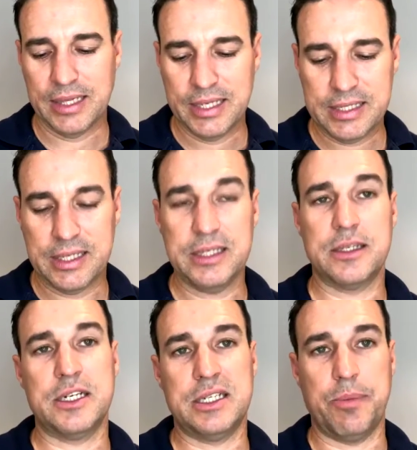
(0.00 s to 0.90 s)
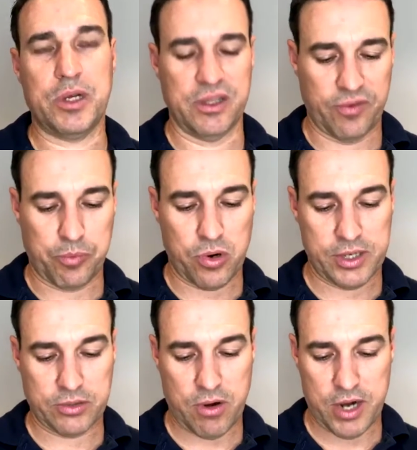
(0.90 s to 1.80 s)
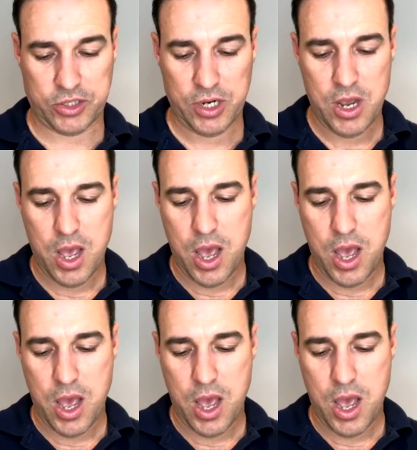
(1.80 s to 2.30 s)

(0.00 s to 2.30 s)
listings that are typical of a price crash.